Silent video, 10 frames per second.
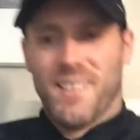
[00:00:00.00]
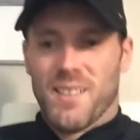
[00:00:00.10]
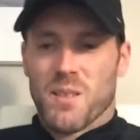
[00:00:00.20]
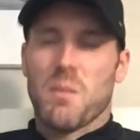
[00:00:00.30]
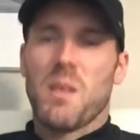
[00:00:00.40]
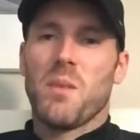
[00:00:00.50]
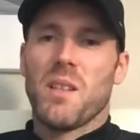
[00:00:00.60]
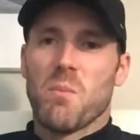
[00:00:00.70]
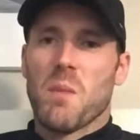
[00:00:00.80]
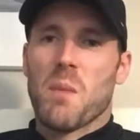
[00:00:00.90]

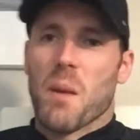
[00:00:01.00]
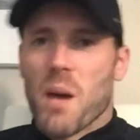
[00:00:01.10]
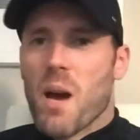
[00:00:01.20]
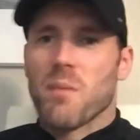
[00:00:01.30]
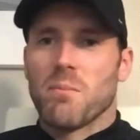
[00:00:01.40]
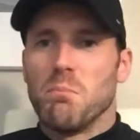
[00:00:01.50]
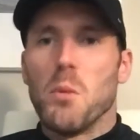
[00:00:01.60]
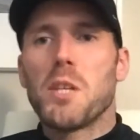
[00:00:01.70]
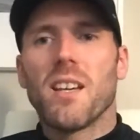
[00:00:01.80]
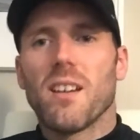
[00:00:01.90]
maybe a bit
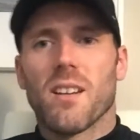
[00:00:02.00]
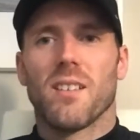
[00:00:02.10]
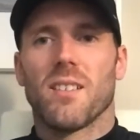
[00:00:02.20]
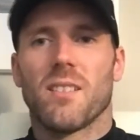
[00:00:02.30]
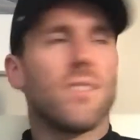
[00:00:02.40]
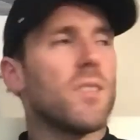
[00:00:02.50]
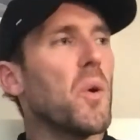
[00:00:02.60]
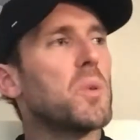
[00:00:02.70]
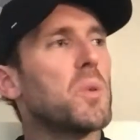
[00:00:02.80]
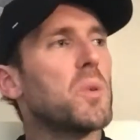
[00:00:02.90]
moodier and
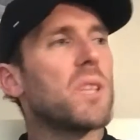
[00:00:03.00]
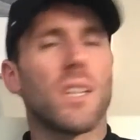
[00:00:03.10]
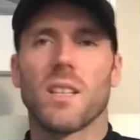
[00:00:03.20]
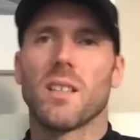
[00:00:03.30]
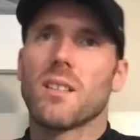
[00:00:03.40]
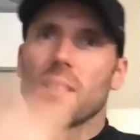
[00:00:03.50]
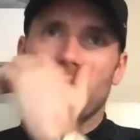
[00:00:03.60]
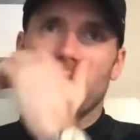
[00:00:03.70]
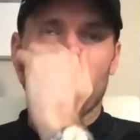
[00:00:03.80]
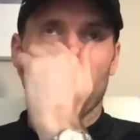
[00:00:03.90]
older and
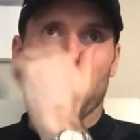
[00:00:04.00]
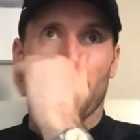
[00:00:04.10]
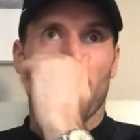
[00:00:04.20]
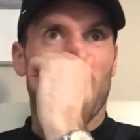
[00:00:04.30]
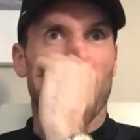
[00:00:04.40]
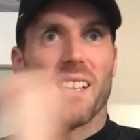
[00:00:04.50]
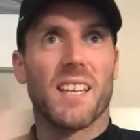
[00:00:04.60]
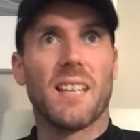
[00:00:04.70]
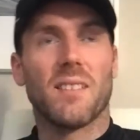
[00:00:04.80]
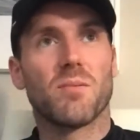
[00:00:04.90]
stuff like that.
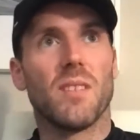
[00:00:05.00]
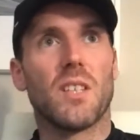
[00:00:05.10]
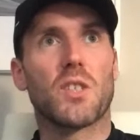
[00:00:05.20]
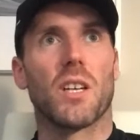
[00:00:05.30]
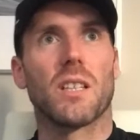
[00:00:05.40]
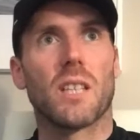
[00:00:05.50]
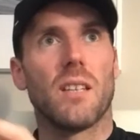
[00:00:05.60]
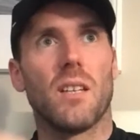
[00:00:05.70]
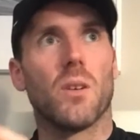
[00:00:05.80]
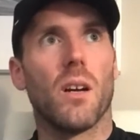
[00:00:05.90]
Like he sort of
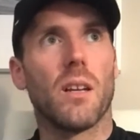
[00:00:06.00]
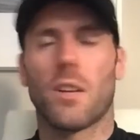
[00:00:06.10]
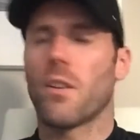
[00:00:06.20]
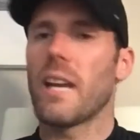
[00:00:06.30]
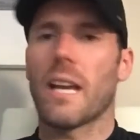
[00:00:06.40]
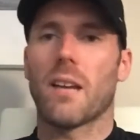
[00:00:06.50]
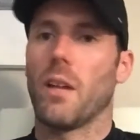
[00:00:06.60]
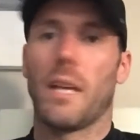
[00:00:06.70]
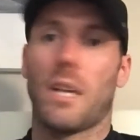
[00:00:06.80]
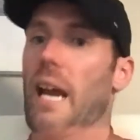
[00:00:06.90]
didn't know. Great
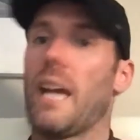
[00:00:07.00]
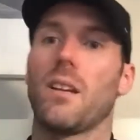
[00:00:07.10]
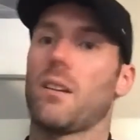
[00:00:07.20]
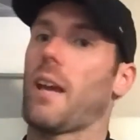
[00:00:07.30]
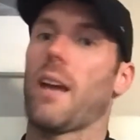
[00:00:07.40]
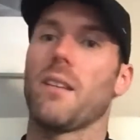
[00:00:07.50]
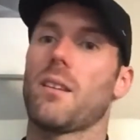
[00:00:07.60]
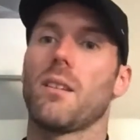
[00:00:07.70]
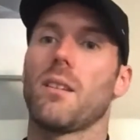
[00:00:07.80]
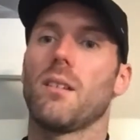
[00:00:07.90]
kid.
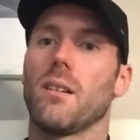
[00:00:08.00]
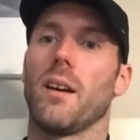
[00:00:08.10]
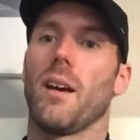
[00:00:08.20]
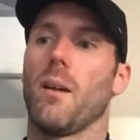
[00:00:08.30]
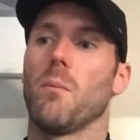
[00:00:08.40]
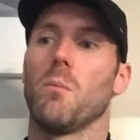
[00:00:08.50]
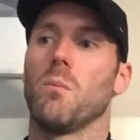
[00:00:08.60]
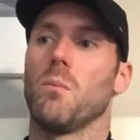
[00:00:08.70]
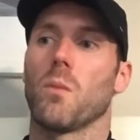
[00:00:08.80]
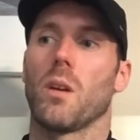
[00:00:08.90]

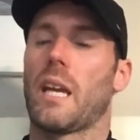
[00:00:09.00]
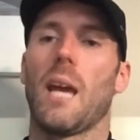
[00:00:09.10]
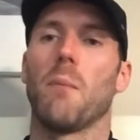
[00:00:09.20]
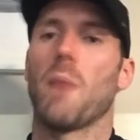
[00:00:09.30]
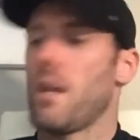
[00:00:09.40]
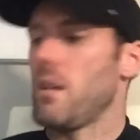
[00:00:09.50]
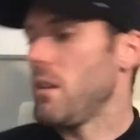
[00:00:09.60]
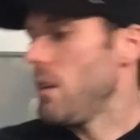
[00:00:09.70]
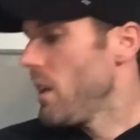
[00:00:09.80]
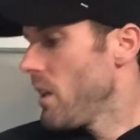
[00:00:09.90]
When he came
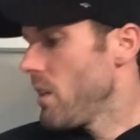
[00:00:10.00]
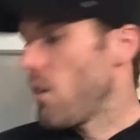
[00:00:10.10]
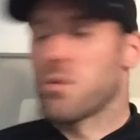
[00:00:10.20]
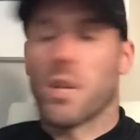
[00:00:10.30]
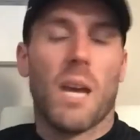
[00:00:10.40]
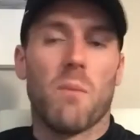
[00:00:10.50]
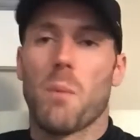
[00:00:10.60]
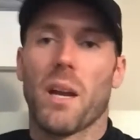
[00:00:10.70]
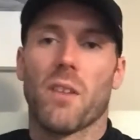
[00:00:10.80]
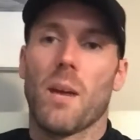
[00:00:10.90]
in, he obviously came with a
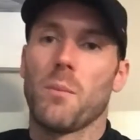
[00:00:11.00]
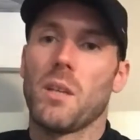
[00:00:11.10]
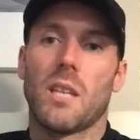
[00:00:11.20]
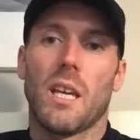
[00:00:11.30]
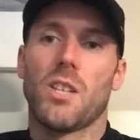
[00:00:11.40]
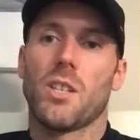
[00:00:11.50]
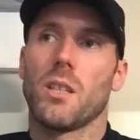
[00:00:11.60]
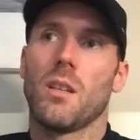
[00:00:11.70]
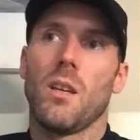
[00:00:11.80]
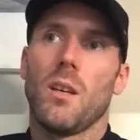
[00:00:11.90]
big
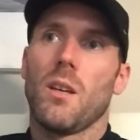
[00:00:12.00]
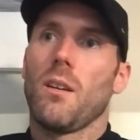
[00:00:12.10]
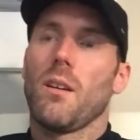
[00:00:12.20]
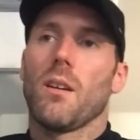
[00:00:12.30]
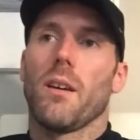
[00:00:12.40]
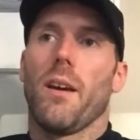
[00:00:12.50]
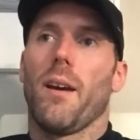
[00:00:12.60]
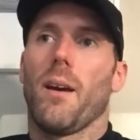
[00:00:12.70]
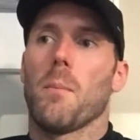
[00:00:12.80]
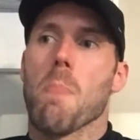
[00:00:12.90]
reputation,
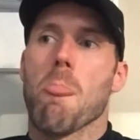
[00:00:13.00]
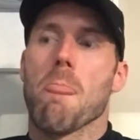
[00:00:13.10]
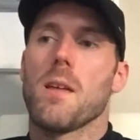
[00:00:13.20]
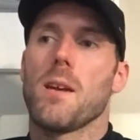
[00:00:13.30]
and